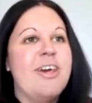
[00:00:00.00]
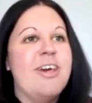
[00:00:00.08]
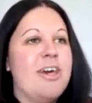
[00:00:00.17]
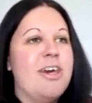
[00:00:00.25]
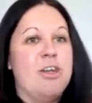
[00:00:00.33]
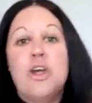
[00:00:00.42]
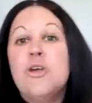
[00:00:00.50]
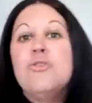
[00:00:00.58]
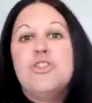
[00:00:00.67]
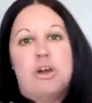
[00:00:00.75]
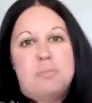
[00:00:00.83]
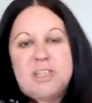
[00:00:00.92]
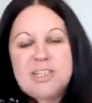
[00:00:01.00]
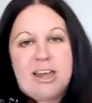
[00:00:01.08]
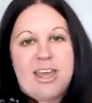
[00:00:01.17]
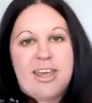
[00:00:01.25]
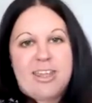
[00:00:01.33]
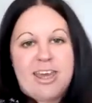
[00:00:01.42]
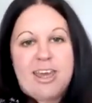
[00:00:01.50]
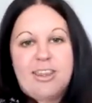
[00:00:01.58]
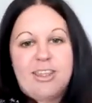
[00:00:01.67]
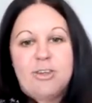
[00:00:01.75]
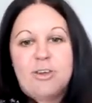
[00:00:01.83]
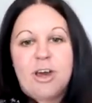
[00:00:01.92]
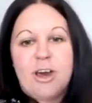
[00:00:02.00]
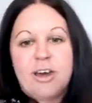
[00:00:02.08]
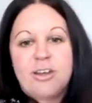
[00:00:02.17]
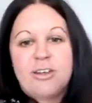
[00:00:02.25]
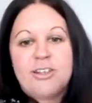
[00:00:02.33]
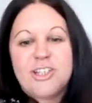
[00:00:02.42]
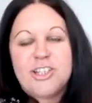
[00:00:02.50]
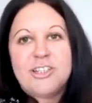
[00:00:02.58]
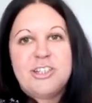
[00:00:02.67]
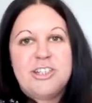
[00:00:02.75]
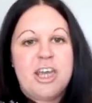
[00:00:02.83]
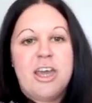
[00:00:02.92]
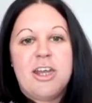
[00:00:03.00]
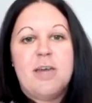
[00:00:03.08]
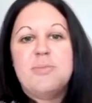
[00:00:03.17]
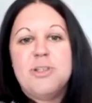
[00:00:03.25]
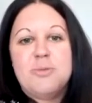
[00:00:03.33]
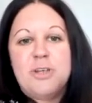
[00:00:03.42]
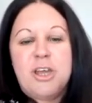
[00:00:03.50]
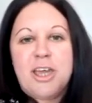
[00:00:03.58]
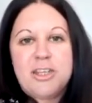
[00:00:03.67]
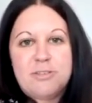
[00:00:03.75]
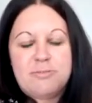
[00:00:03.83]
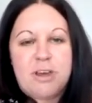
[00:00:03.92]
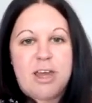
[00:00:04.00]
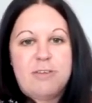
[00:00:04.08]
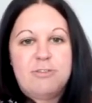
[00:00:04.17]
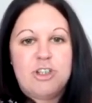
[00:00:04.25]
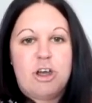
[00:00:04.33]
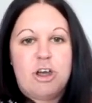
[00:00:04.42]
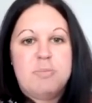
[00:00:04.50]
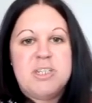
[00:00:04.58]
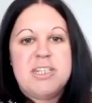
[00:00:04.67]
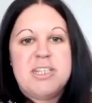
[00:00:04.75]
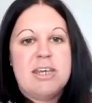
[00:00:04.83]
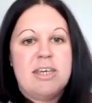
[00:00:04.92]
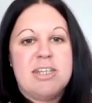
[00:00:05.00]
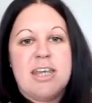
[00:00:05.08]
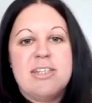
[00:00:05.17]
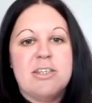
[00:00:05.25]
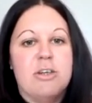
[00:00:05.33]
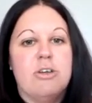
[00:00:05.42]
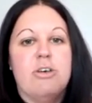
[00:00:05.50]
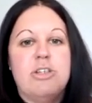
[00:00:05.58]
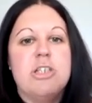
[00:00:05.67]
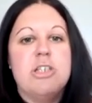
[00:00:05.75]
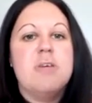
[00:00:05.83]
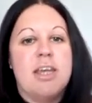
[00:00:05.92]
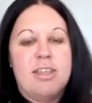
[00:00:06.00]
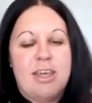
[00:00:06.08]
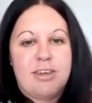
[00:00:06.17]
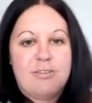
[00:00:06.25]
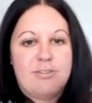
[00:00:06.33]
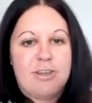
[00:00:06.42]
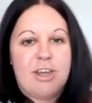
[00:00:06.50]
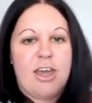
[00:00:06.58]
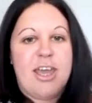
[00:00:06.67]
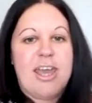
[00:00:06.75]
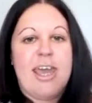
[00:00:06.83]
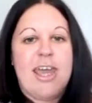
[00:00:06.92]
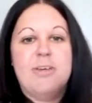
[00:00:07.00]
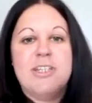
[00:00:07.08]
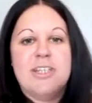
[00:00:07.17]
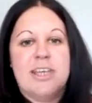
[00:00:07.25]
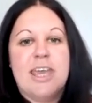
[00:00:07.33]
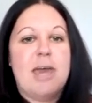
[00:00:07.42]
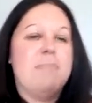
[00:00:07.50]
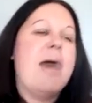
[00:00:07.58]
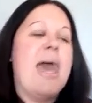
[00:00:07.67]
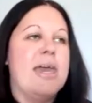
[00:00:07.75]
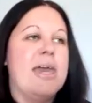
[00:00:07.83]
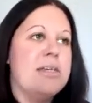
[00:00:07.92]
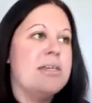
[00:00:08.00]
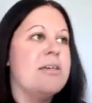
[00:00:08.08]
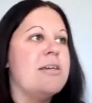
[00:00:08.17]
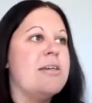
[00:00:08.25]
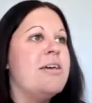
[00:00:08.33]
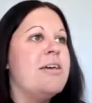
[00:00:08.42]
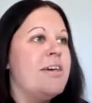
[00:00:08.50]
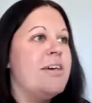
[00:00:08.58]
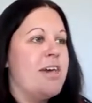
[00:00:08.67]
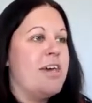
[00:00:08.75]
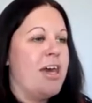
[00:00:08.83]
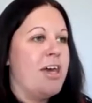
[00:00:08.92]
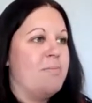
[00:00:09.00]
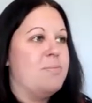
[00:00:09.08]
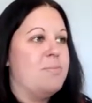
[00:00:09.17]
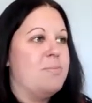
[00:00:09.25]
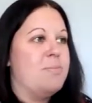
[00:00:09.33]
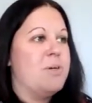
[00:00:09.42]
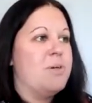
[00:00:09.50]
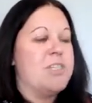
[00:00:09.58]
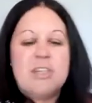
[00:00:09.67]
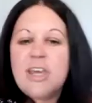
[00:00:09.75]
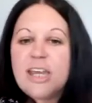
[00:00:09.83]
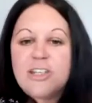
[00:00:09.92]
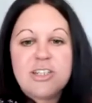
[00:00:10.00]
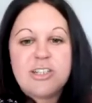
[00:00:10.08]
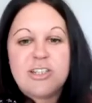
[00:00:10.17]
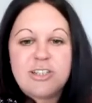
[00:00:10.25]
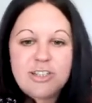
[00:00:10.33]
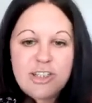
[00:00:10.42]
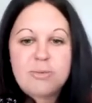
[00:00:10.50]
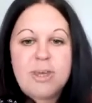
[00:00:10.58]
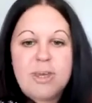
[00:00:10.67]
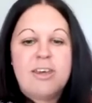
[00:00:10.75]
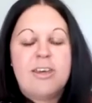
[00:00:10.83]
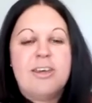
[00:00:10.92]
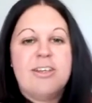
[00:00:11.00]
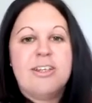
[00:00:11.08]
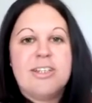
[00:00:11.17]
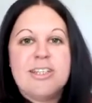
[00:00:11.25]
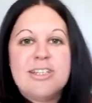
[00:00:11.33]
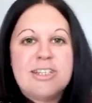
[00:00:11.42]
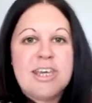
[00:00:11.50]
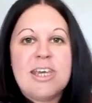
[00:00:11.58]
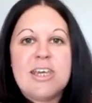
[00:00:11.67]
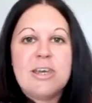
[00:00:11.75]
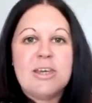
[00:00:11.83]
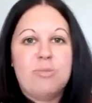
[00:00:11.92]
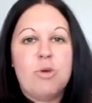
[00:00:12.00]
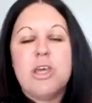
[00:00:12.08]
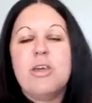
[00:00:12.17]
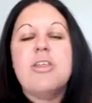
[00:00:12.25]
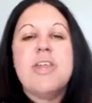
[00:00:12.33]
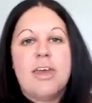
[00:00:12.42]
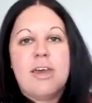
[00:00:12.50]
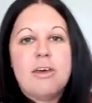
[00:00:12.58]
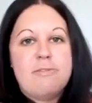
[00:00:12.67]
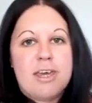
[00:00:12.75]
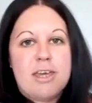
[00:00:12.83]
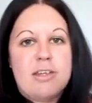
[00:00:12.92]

No job is like that. You can't just turn up to a 9-to-5 job, sit at your desk and not do anything for 9 hours and get paid. But so yeah, just do it and see what you think of it.